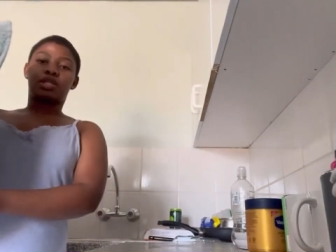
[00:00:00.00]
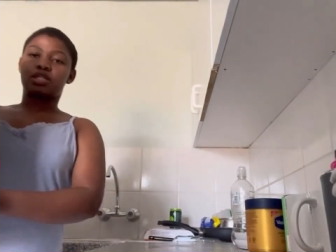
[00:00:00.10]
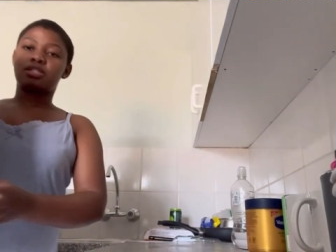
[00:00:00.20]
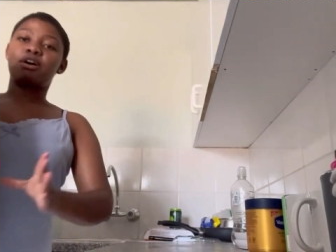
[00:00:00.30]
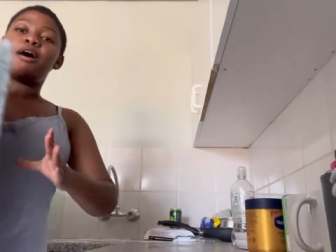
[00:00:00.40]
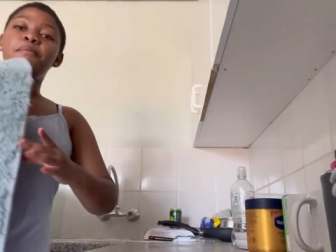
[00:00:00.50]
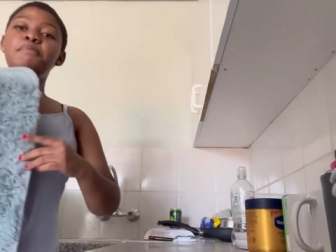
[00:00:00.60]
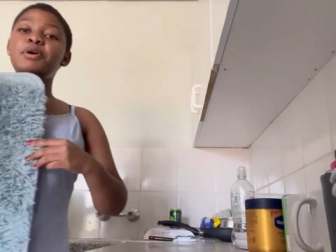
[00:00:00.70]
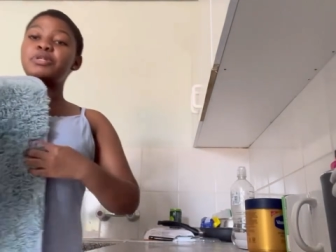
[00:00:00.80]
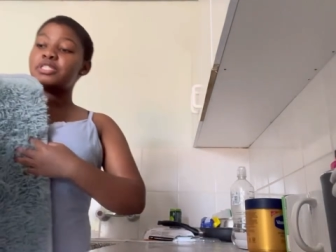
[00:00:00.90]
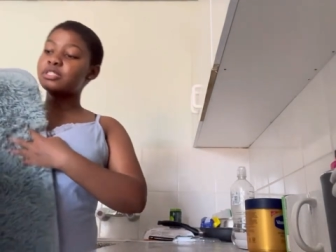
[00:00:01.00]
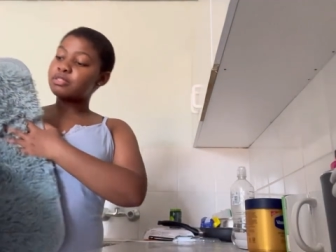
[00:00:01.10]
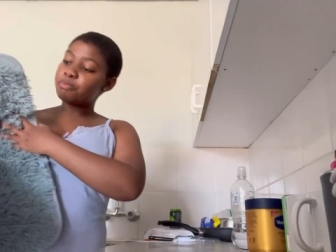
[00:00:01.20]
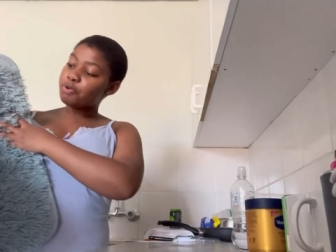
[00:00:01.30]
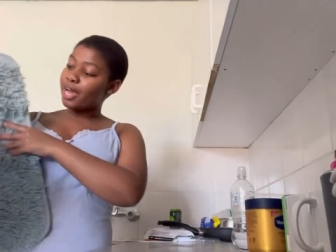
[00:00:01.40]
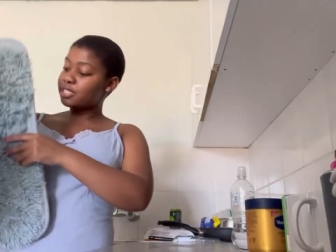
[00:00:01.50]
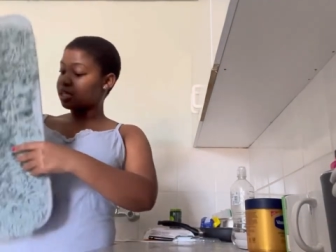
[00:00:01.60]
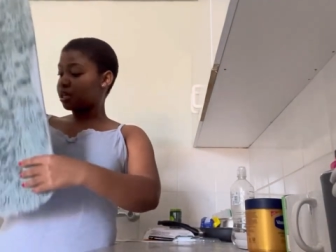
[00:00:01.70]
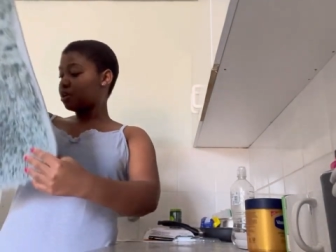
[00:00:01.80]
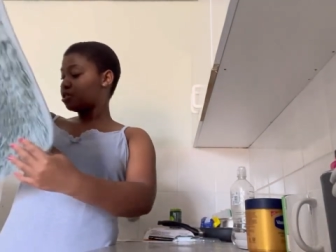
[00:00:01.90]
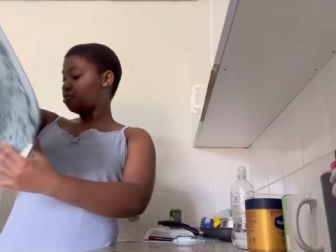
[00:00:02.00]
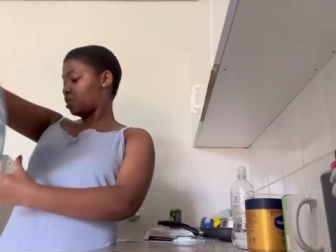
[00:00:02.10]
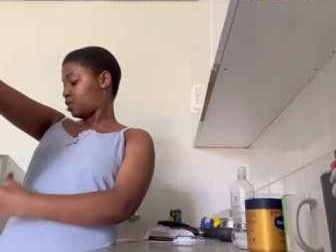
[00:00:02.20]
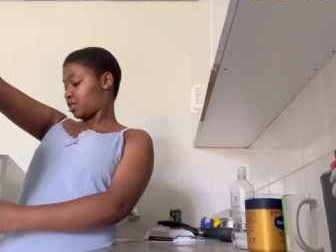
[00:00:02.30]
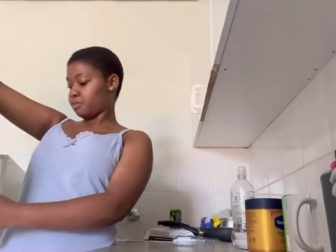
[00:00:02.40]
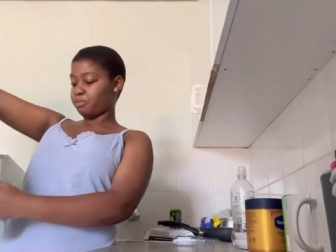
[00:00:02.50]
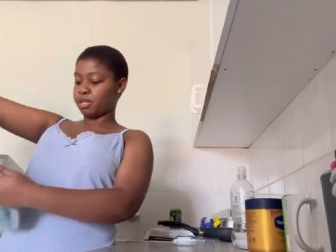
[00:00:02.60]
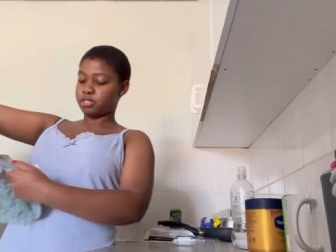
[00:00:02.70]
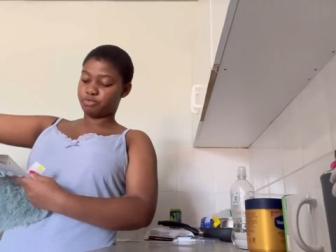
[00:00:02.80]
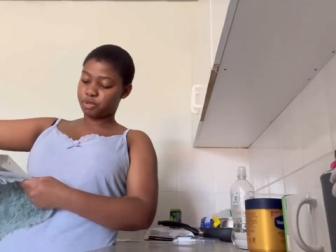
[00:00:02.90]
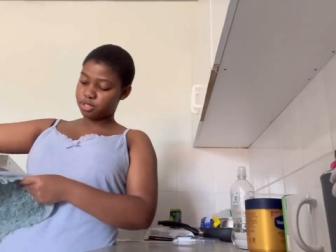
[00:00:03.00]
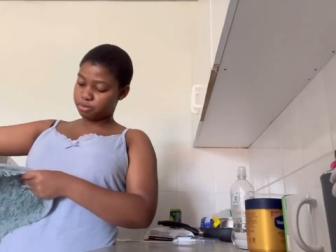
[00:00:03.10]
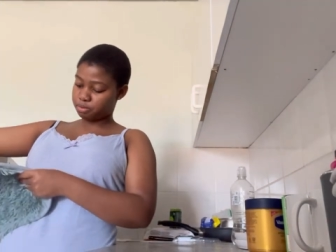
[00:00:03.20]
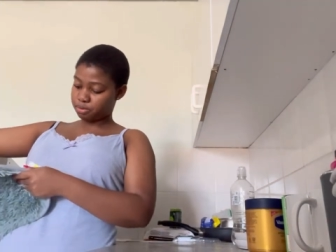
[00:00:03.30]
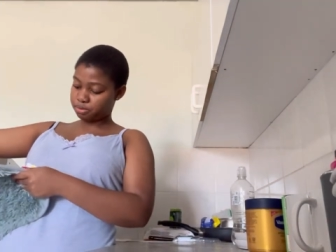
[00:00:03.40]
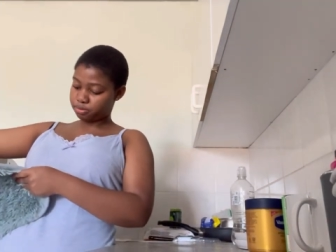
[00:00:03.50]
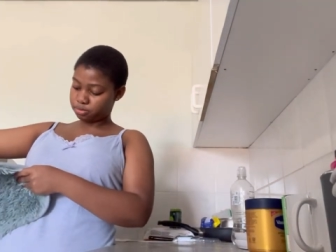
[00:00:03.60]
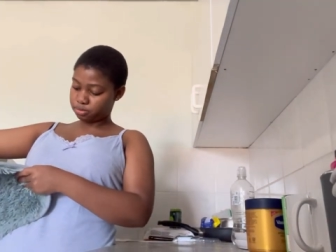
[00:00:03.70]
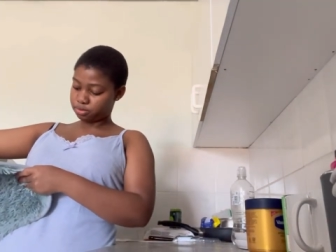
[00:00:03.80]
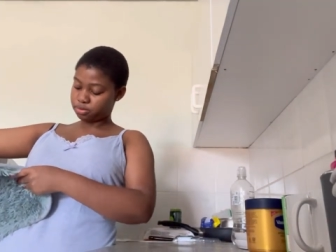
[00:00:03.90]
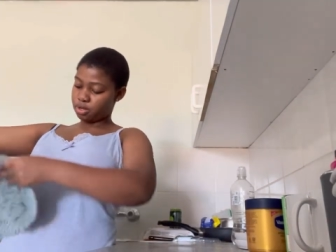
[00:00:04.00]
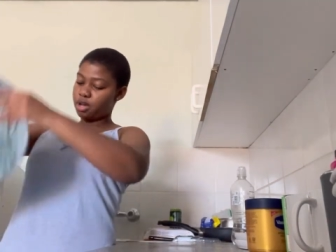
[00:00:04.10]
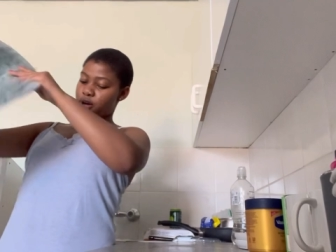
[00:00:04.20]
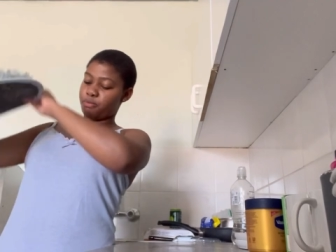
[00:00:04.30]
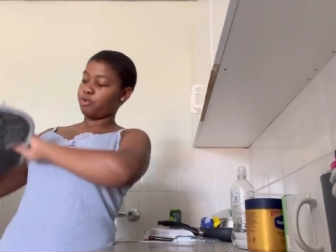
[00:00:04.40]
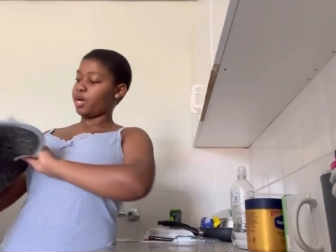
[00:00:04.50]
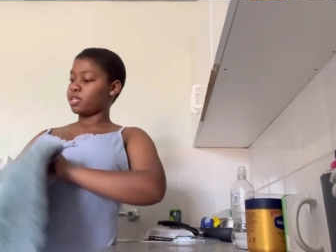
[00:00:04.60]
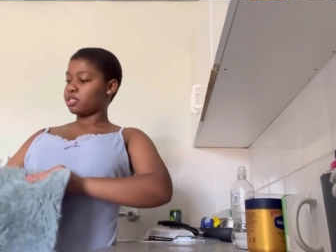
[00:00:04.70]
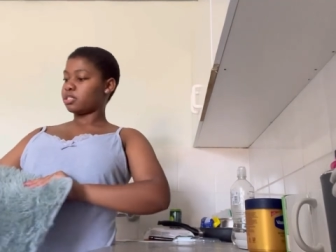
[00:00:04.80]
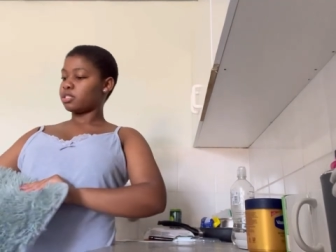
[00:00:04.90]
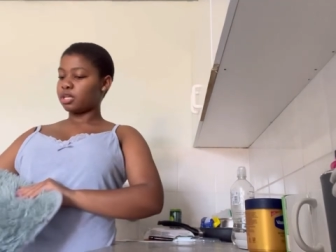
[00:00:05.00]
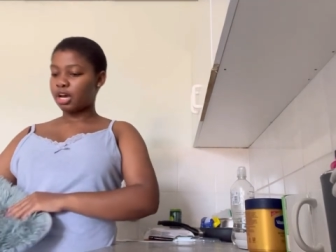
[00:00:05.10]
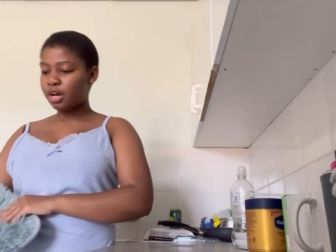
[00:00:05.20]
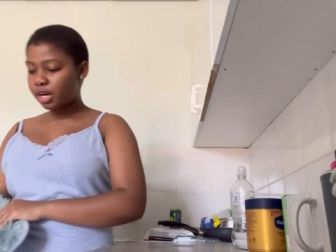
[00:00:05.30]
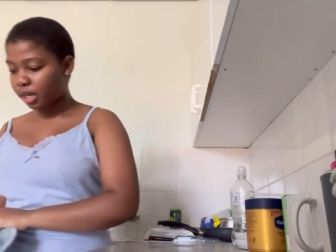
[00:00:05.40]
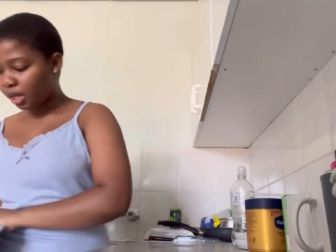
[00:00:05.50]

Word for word: this carpet, which is surprising, actually wasn't expensive. At least the price. I thought it